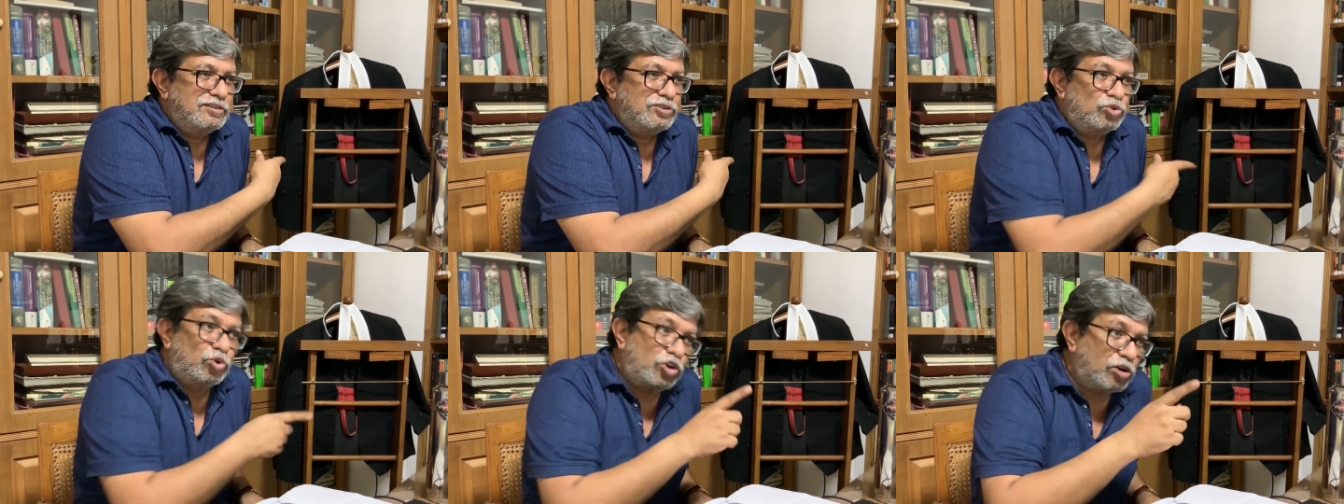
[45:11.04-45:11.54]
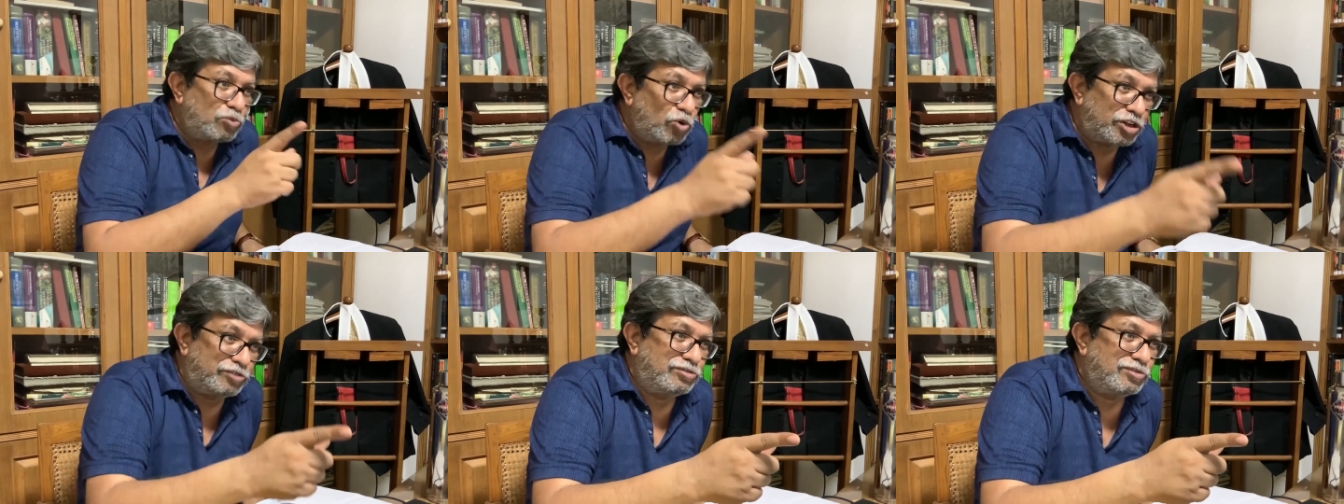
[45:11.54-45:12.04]
Though your
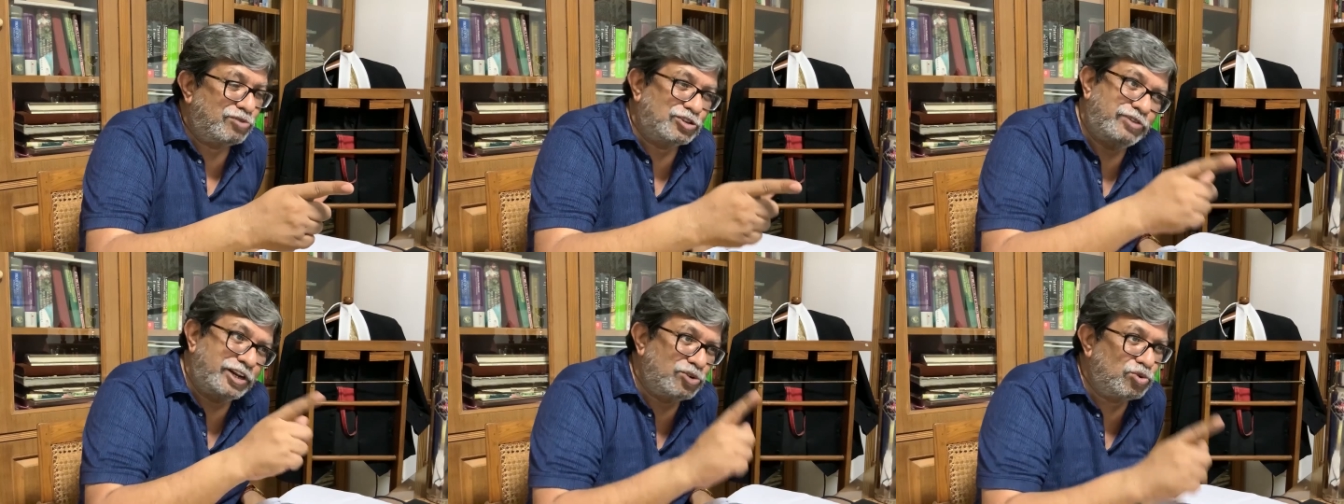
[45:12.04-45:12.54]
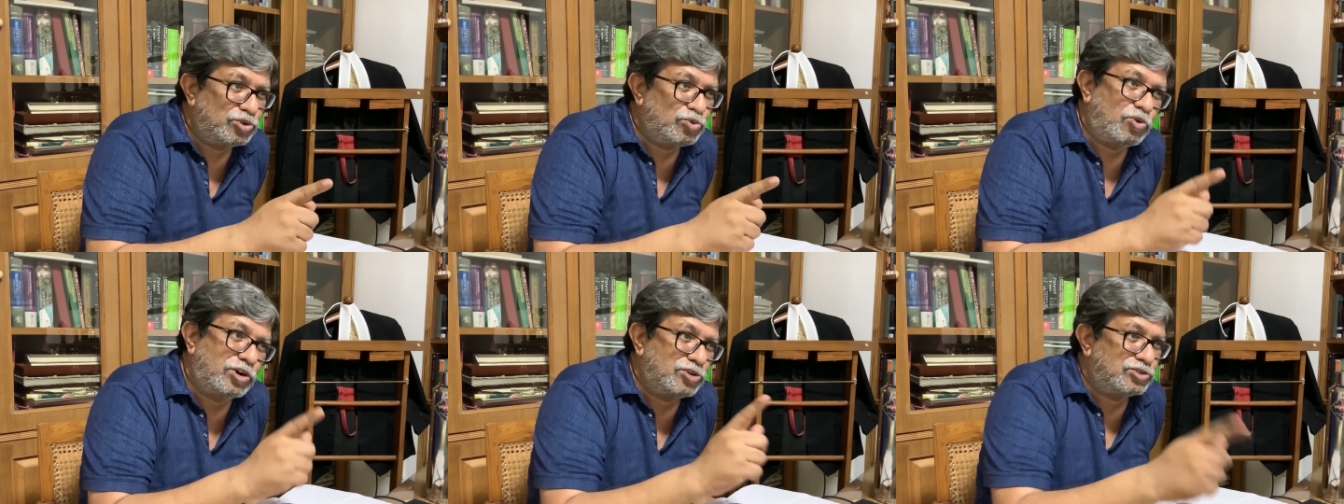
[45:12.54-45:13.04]
motive was very good, you
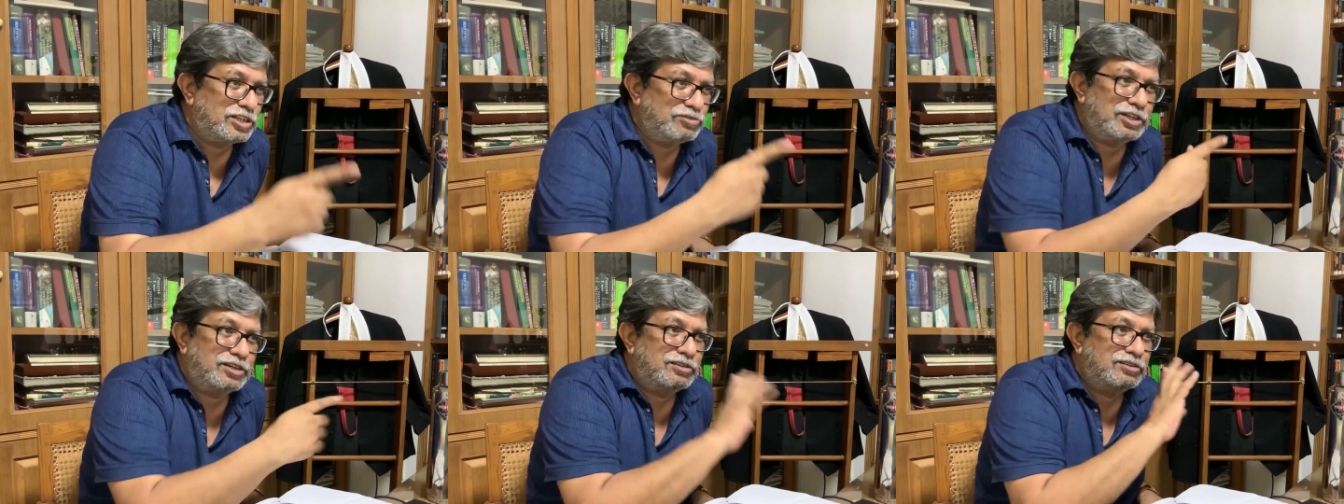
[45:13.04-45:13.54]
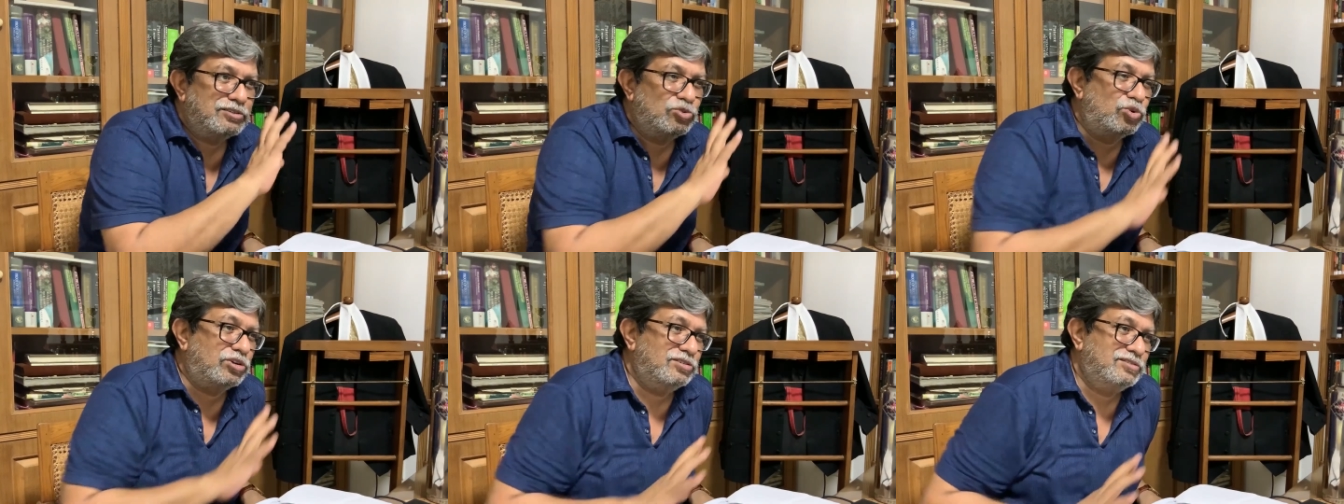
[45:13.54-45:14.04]
wanted to save that
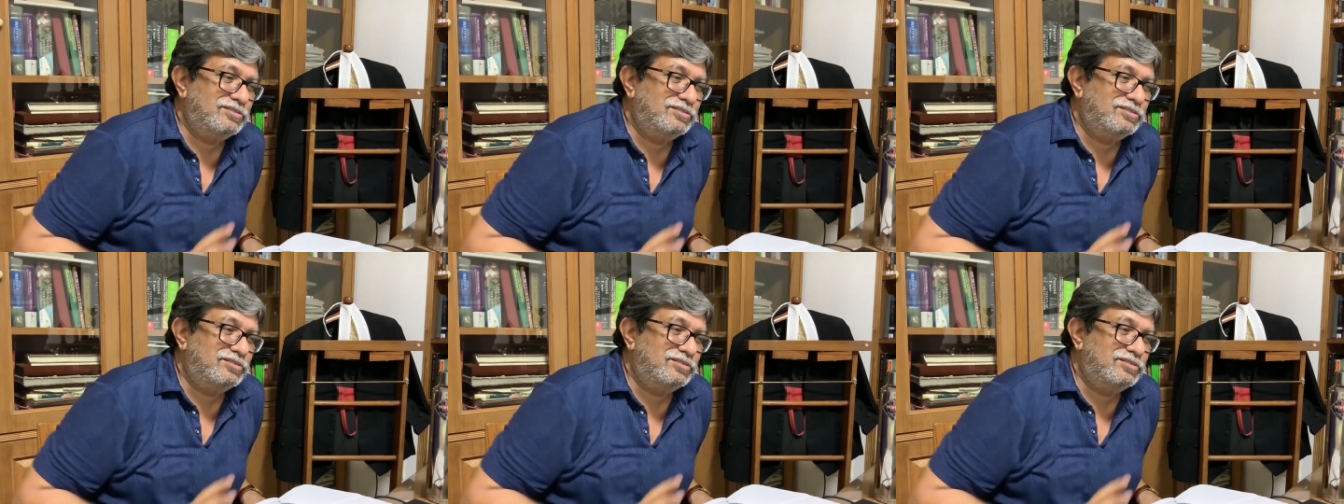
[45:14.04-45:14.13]
goat.